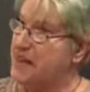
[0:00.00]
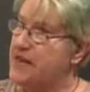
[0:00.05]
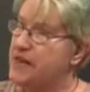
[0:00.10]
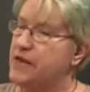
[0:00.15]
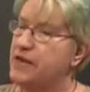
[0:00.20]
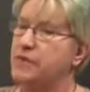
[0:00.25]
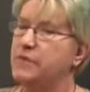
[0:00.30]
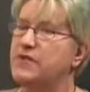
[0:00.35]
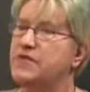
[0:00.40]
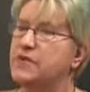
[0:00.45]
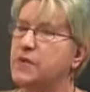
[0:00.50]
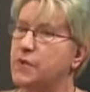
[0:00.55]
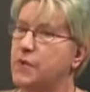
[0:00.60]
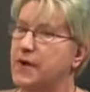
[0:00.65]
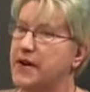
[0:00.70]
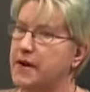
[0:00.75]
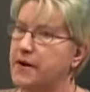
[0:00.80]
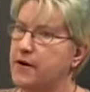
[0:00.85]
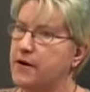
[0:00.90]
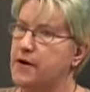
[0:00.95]
He was
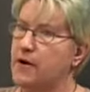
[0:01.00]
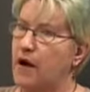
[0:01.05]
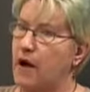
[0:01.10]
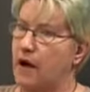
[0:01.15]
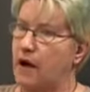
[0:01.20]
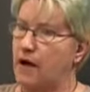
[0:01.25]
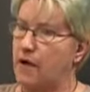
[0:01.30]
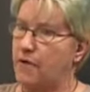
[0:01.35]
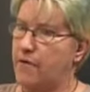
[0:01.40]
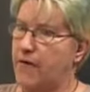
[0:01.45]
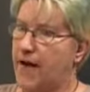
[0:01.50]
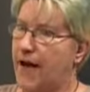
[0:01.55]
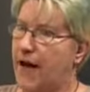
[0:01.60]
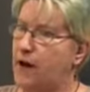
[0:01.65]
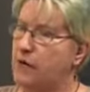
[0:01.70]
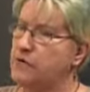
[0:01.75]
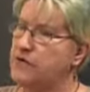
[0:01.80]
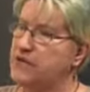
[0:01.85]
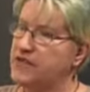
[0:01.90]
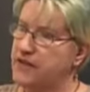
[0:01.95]
aware of
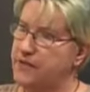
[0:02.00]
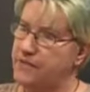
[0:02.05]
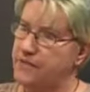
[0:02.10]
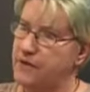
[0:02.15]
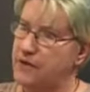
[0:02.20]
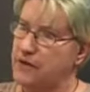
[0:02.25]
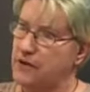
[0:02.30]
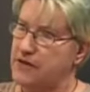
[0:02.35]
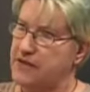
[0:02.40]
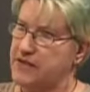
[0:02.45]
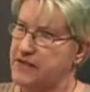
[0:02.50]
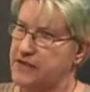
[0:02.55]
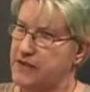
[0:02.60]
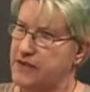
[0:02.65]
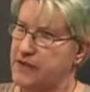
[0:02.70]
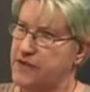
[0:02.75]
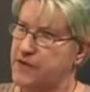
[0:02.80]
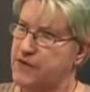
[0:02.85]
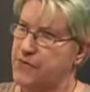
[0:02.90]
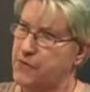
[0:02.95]
how difficult it
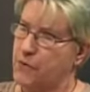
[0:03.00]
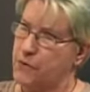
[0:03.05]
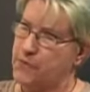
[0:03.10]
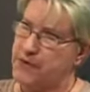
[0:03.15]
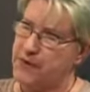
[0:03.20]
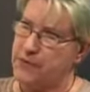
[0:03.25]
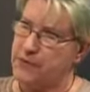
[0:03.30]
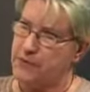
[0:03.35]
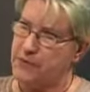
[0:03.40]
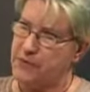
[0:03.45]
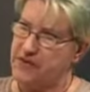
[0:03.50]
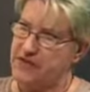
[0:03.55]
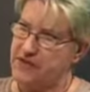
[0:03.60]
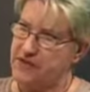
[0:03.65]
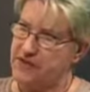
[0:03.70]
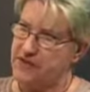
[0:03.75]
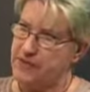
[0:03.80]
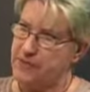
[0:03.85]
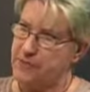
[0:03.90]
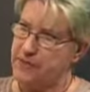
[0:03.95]
is for people with
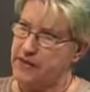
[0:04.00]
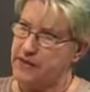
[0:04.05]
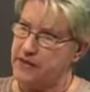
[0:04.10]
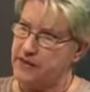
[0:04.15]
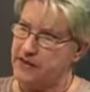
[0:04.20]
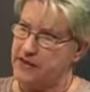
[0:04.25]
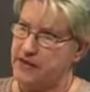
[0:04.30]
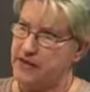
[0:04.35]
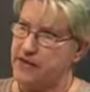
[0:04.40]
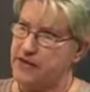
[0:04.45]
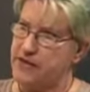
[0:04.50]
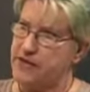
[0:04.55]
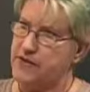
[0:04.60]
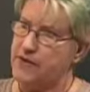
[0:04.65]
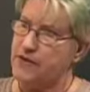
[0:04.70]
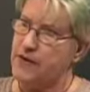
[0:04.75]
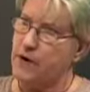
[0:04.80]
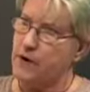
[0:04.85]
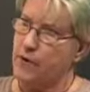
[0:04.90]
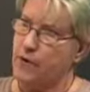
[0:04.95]
disabilities
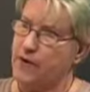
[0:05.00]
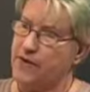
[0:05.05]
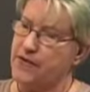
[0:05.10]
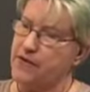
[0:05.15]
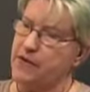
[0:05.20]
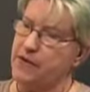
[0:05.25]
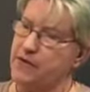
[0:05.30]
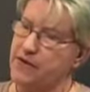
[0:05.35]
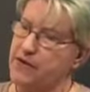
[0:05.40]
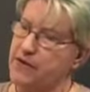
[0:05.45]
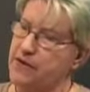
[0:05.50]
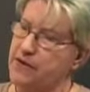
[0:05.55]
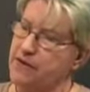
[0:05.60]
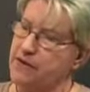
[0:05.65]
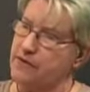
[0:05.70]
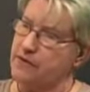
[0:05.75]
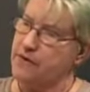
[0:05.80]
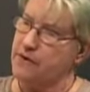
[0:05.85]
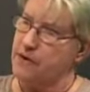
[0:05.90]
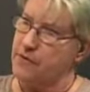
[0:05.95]
when they're
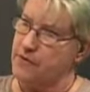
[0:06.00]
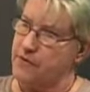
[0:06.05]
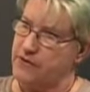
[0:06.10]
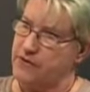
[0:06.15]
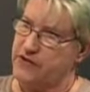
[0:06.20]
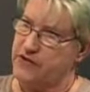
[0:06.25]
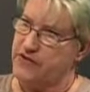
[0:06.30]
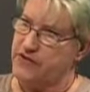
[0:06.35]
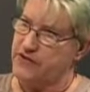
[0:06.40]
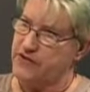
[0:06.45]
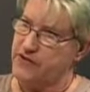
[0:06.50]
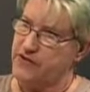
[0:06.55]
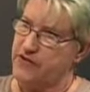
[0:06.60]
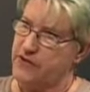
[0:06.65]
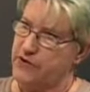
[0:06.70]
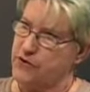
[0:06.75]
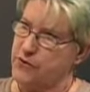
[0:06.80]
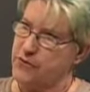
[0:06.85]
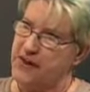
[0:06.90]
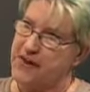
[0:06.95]
in emergency
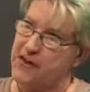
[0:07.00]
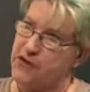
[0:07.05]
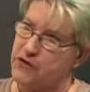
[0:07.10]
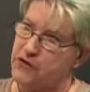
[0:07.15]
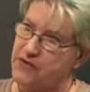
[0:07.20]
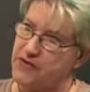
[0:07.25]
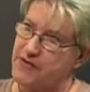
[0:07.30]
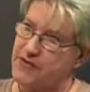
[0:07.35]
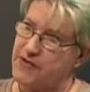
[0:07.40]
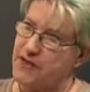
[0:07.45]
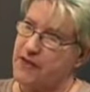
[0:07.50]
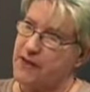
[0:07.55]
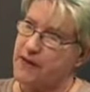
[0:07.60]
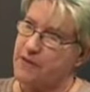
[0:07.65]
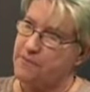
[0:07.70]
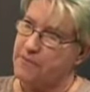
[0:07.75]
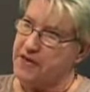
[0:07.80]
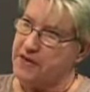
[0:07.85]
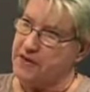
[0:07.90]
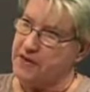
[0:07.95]
situations,
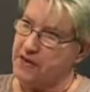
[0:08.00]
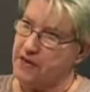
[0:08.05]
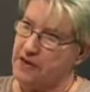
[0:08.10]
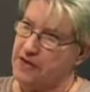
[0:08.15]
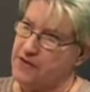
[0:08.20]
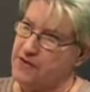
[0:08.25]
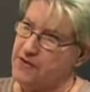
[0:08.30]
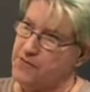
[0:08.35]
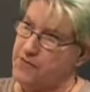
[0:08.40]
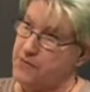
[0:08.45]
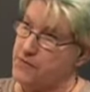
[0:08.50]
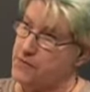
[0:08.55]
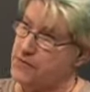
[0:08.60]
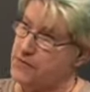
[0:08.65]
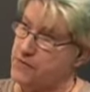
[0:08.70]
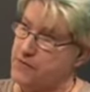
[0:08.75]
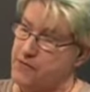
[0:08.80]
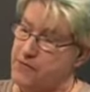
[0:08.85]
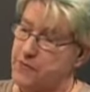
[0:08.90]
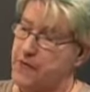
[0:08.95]
because
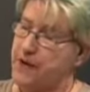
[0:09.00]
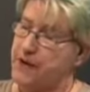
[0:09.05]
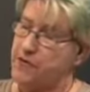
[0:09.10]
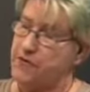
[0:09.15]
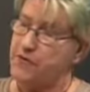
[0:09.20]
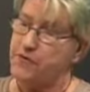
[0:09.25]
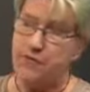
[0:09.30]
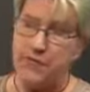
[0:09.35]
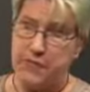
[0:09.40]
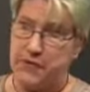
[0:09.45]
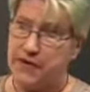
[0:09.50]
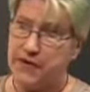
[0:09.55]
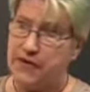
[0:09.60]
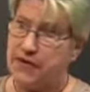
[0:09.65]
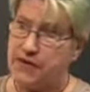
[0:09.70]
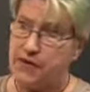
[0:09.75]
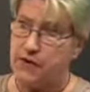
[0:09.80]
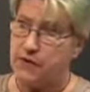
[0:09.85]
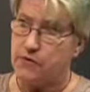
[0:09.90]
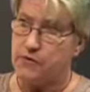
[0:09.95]
first responders
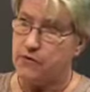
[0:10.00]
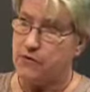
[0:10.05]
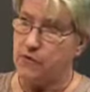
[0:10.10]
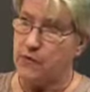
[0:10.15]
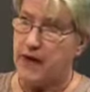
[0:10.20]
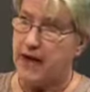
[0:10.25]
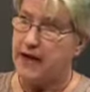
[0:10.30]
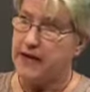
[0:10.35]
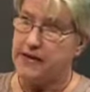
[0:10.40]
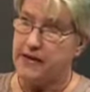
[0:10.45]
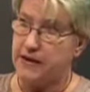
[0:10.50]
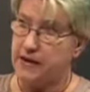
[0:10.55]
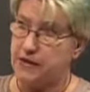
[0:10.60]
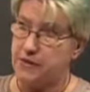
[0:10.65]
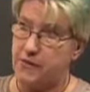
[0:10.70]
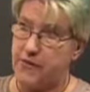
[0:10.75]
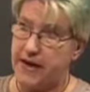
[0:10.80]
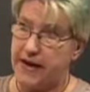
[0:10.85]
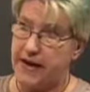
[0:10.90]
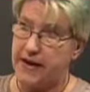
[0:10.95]
really don't know how to
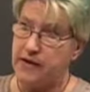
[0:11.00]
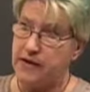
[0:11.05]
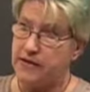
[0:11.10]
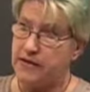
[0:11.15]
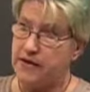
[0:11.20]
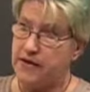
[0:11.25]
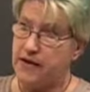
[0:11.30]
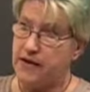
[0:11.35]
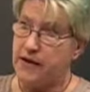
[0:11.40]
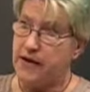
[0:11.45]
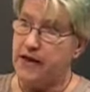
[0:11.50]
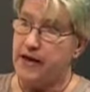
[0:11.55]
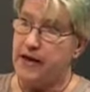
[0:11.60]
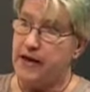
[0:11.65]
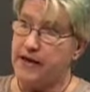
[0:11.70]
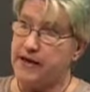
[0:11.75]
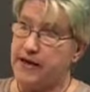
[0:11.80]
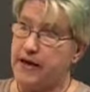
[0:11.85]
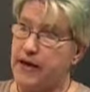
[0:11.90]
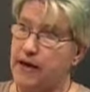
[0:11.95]
interact
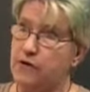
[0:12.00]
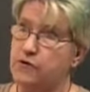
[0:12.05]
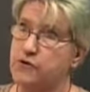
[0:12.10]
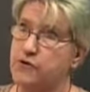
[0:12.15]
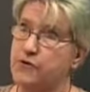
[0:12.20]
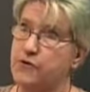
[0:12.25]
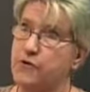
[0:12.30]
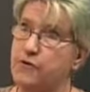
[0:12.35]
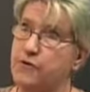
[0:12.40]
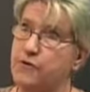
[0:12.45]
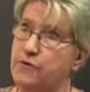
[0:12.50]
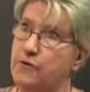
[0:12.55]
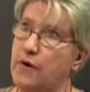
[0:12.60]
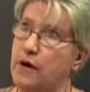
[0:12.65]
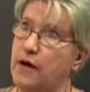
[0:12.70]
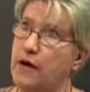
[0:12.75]
and how to